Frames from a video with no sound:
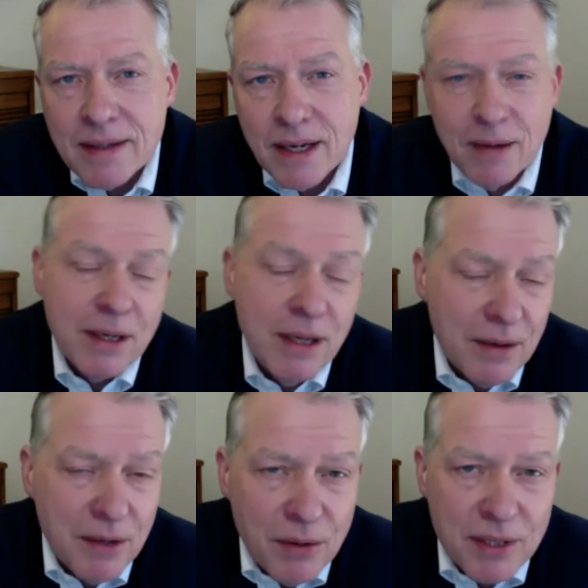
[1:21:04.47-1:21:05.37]

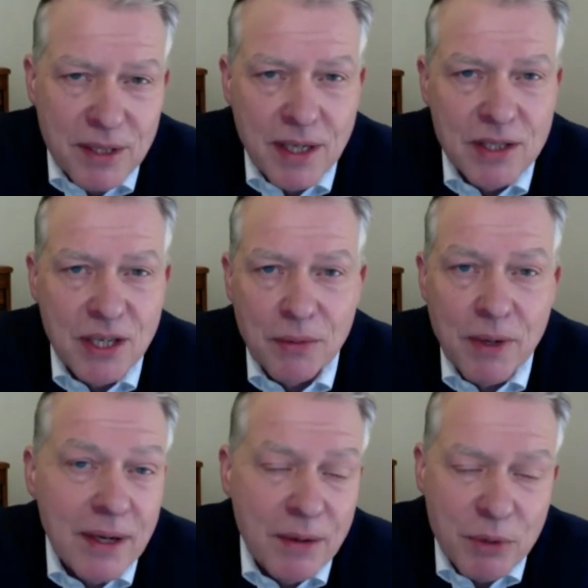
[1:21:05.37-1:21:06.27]
new disease,
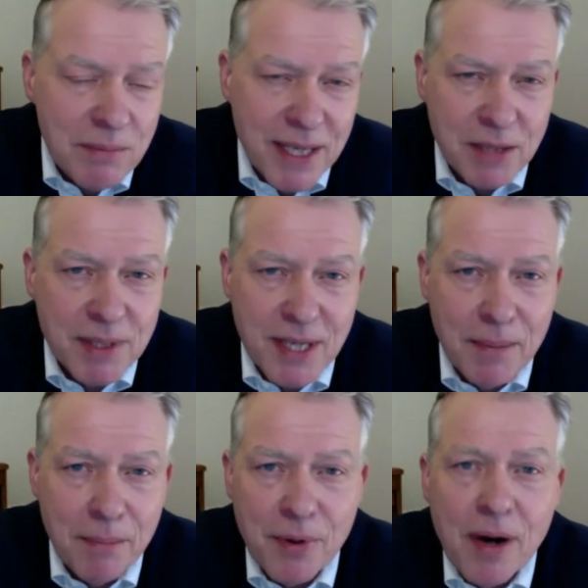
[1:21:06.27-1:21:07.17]
and it was meant to be
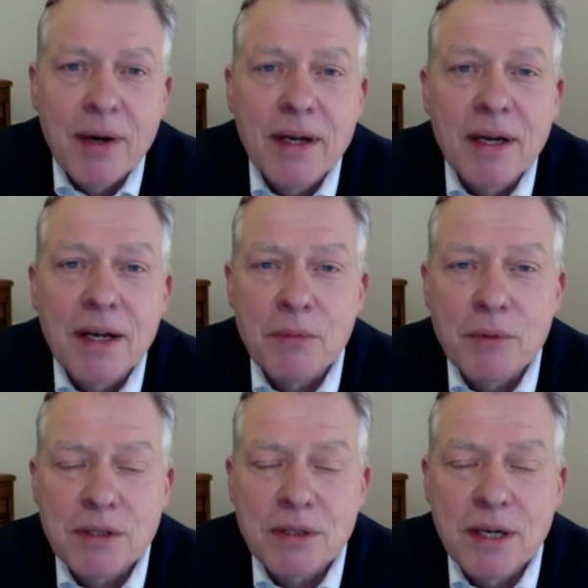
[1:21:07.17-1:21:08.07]
temporary, and it
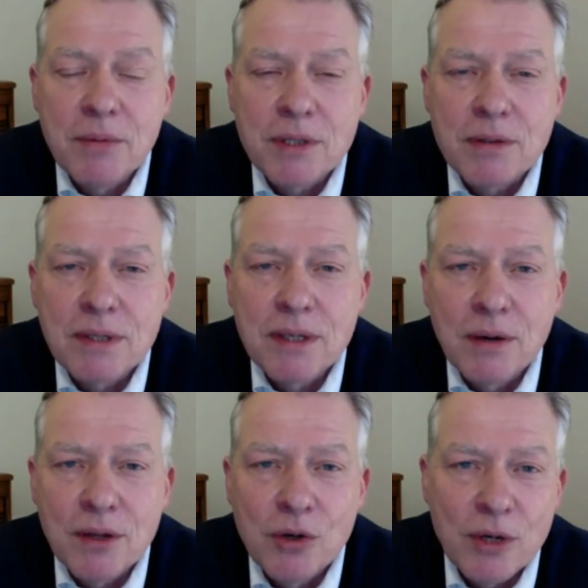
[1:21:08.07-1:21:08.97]
was on
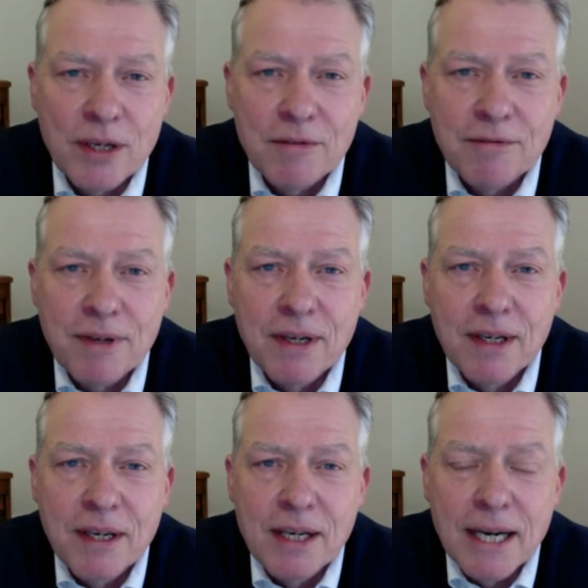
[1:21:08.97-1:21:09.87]
the hook of
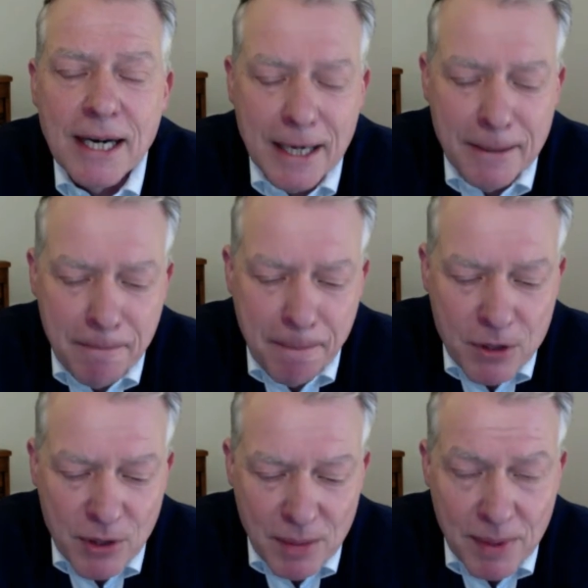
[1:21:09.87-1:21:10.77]

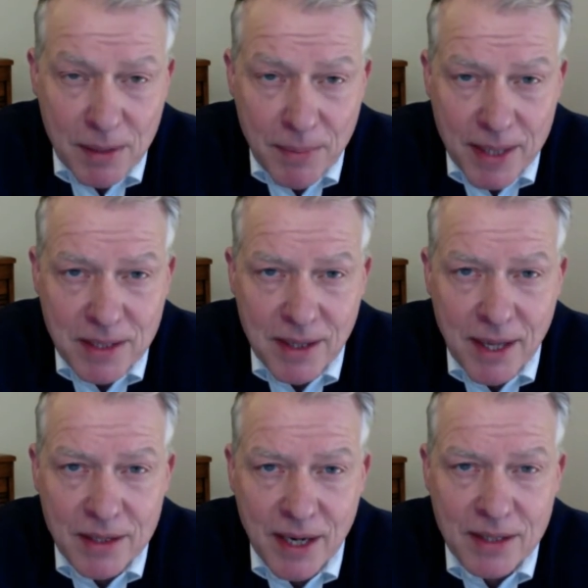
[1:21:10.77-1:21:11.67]
trying to build capacity in the
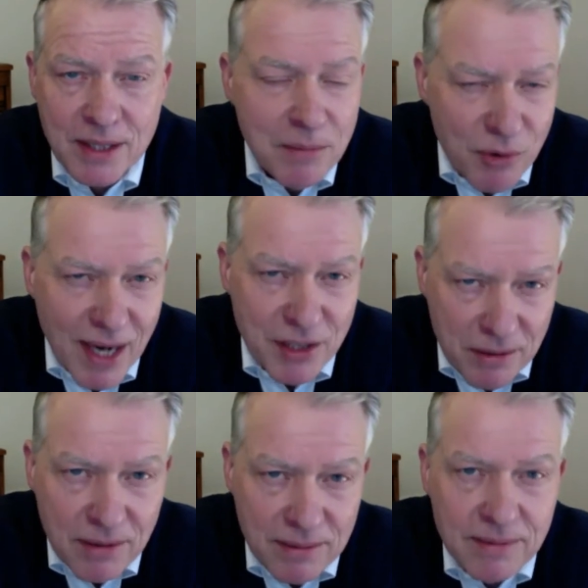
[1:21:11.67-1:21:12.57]
NHS. Seemed
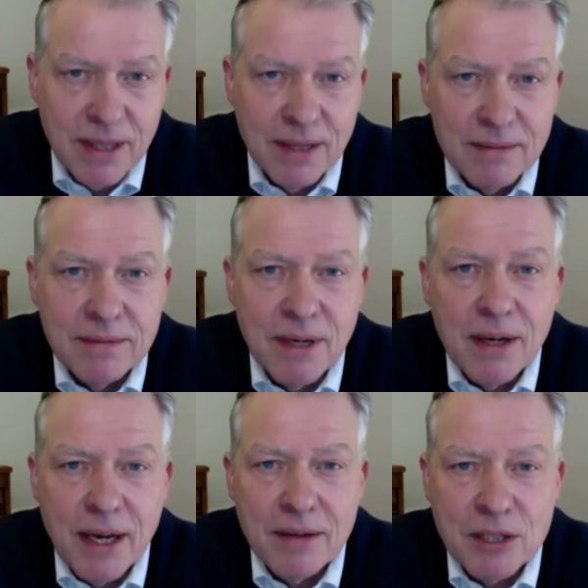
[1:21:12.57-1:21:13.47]
rational. Yeah,
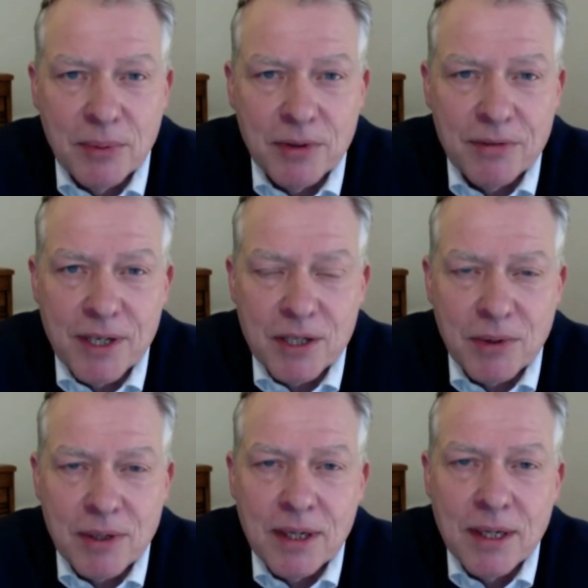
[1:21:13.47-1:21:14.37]
okay, support the first
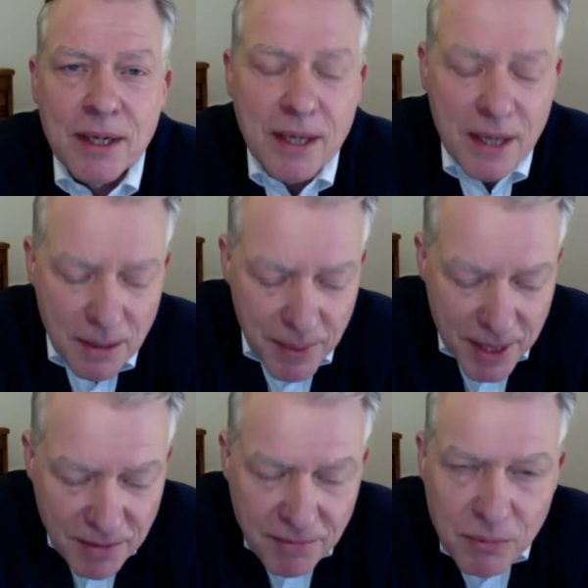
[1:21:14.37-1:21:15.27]
one. But
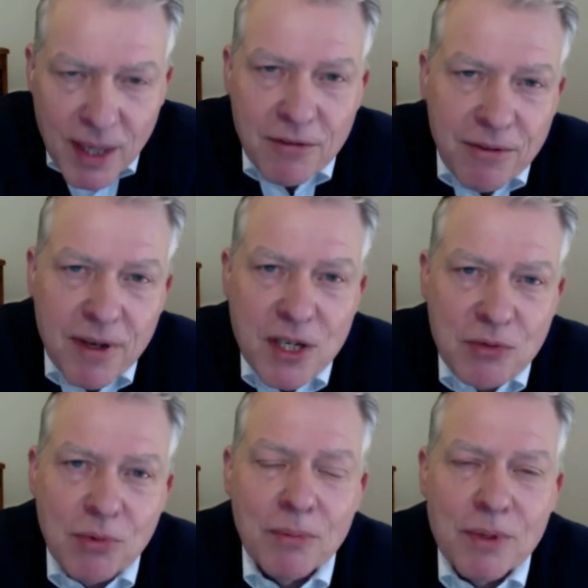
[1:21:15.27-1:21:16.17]
even when the first
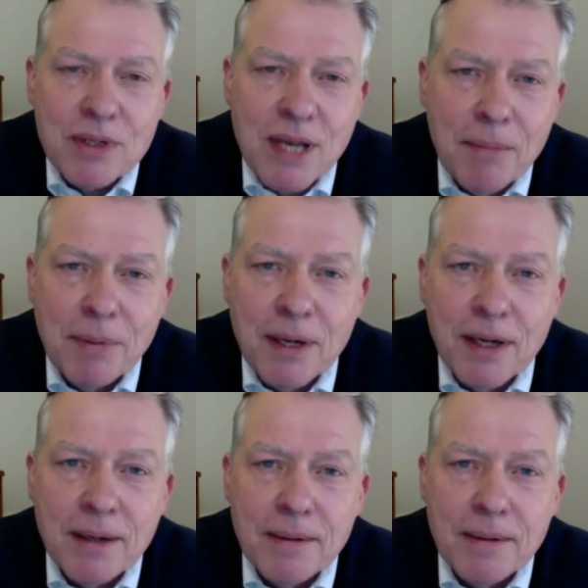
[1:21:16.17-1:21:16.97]
one was happening,